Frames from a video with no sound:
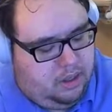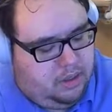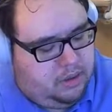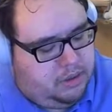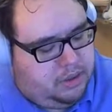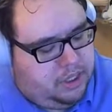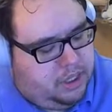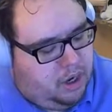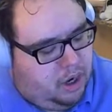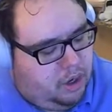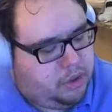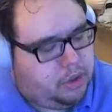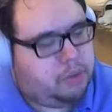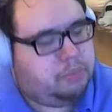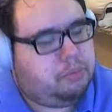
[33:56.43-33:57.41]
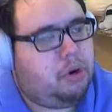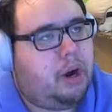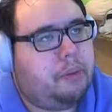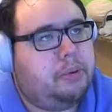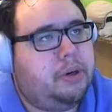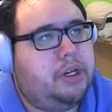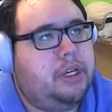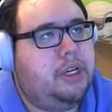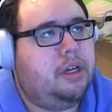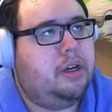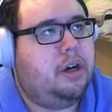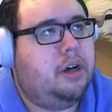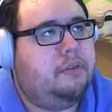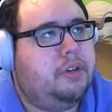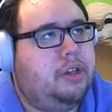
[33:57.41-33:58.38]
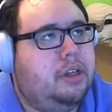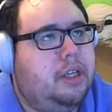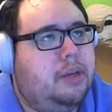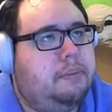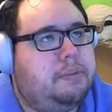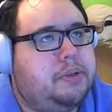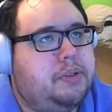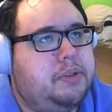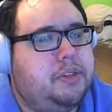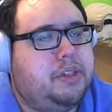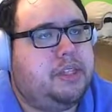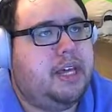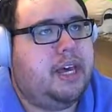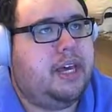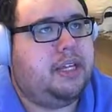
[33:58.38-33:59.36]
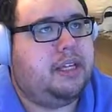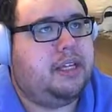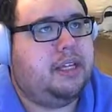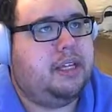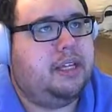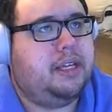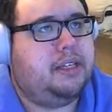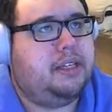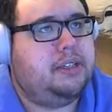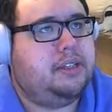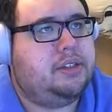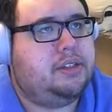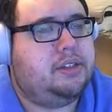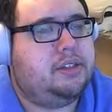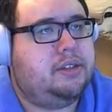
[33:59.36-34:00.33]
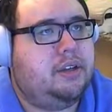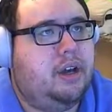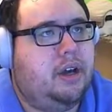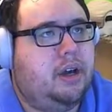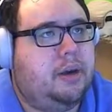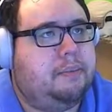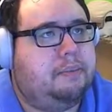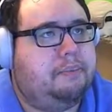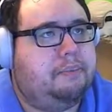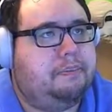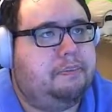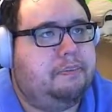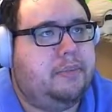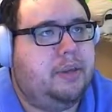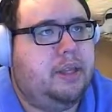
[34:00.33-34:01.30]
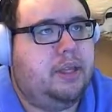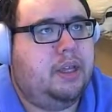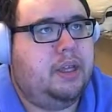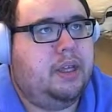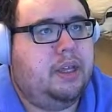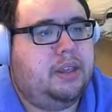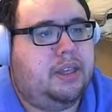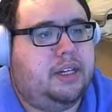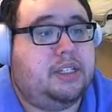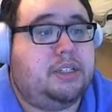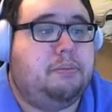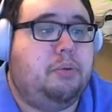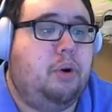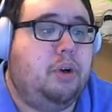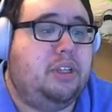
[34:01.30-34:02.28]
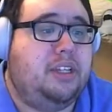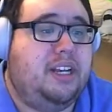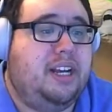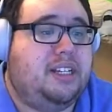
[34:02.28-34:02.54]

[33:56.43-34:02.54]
The other property of an ellipse that is important and